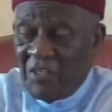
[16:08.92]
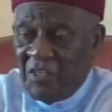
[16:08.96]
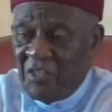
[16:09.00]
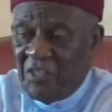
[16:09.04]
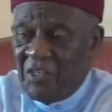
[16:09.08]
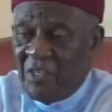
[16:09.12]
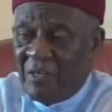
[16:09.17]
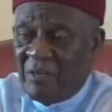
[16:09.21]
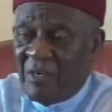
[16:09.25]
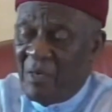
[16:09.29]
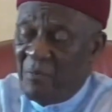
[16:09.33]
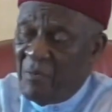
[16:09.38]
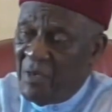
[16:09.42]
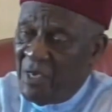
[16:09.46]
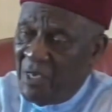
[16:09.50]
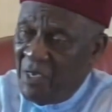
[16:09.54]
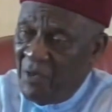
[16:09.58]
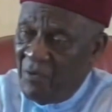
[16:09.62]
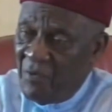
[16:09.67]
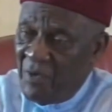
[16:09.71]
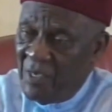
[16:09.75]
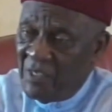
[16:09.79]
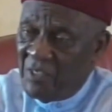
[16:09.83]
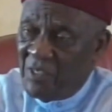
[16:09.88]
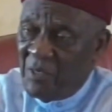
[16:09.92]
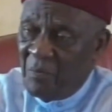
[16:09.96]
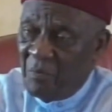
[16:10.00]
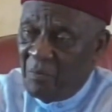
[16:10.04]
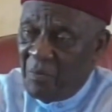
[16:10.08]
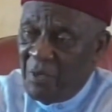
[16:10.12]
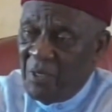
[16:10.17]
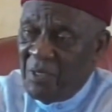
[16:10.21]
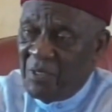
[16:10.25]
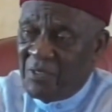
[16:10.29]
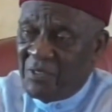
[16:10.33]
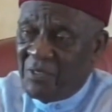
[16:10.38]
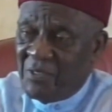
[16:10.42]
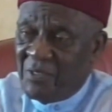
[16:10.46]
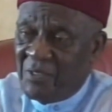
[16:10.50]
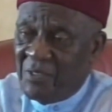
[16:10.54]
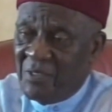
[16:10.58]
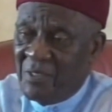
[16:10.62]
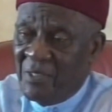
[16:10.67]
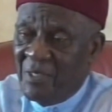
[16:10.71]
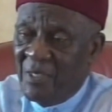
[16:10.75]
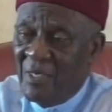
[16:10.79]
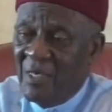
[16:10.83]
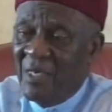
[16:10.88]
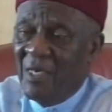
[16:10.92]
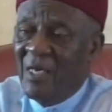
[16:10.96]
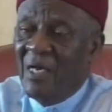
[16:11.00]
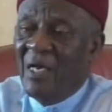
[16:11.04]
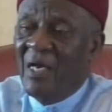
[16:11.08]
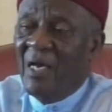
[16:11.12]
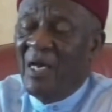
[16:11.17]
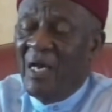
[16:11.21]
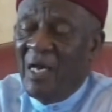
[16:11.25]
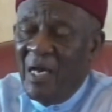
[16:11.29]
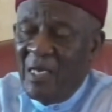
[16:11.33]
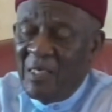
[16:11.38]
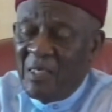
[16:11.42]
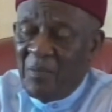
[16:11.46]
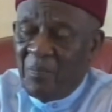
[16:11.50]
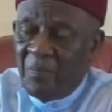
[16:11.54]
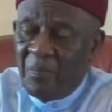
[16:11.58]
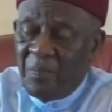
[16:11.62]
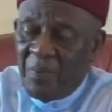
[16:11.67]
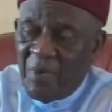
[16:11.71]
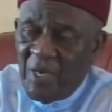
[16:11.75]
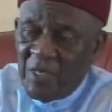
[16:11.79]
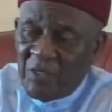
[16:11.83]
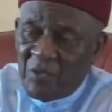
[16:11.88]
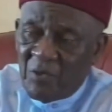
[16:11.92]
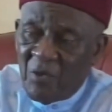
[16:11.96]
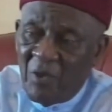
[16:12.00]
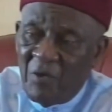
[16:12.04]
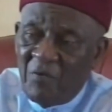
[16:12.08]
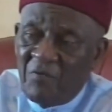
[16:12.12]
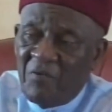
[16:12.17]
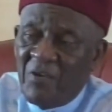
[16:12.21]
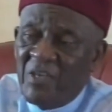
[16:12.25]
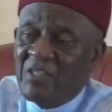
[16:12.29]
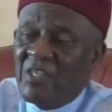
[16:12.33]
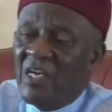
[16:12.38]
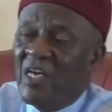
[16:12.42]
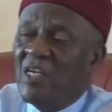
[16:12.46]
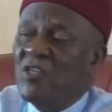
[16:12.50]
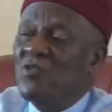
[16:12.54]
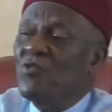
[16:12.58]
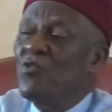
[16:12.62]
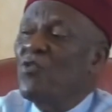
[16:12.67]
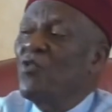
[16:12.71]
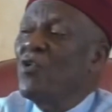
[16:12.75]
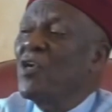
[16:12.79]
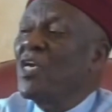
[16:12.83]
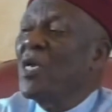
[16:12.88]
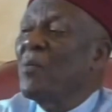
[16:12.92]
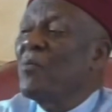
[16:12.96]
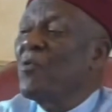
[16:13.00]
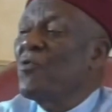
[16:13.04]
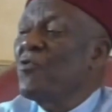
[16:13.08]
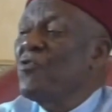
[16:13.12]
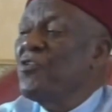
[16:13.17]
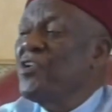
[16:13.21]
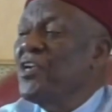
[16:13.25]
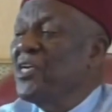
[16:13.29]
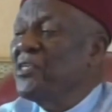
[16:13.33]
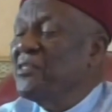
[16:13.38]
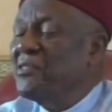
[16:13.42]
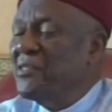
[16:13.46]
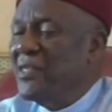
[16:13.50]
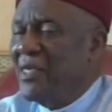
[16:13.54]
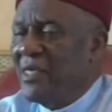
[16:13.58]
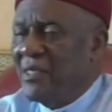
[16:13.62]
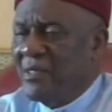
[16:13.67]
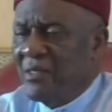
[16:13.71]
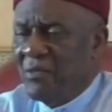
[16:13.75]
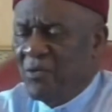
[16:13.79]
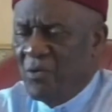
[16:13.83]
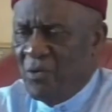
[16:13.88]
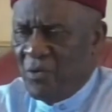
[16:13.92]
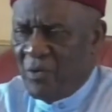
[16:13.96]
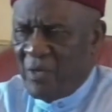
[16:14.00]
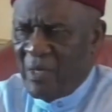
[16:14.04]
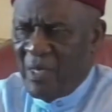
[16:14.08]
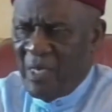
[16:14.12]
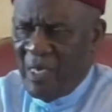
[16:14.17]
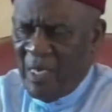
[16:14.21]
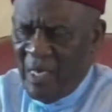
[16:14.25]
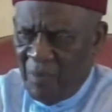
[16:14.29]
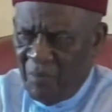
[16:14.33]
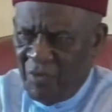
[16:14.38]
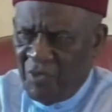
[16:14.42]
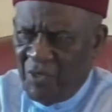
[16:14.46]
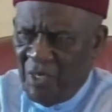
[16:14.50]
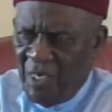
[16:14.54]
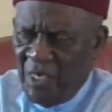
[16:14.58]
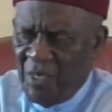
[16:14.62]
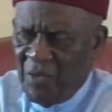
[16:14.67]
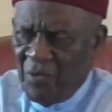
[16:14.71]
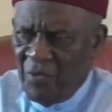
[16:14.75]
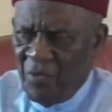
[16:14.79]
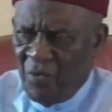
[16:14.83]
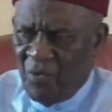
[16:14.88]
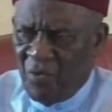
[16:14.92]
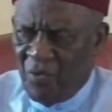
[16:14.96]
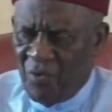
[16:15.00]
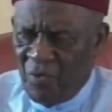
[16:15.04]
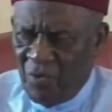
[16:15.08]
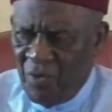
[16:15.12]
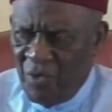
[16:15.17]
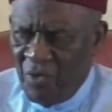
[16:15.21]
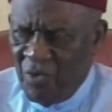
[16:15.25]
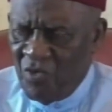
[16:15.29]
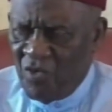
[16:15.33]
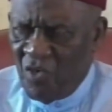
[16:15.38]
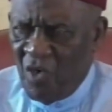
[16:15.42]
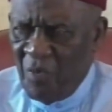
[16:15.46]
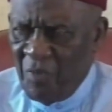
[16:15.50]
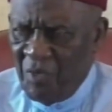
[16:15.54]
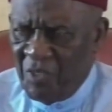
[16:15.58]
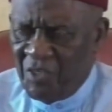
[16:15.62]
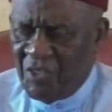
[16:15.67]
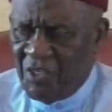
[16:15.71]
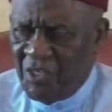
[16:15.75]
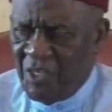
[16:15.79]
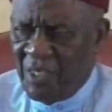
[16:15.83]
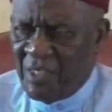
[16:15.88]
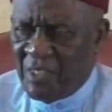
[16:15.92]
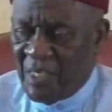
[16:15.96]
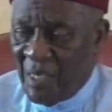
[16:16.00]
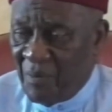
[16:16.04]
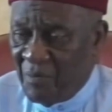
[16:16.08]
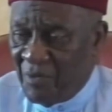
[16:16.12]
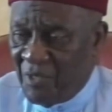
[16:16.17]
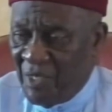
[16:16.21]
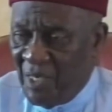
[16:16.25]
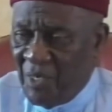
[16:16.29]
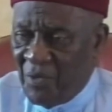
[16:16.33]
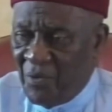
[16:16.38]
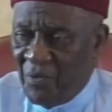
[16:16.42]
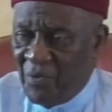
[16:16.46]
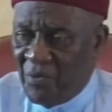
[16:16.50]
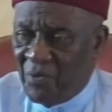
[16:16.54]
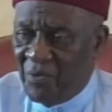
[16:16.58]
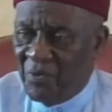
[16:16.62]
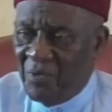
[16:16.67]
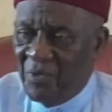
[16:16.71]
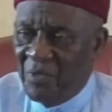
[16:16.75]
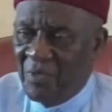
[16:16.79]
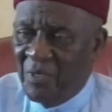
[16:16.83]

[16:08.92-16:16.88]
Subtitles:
General, may he rest in peace, held a press conference and told Cameroonians that, look, I'm telling you, drum his chest, I'm telling you,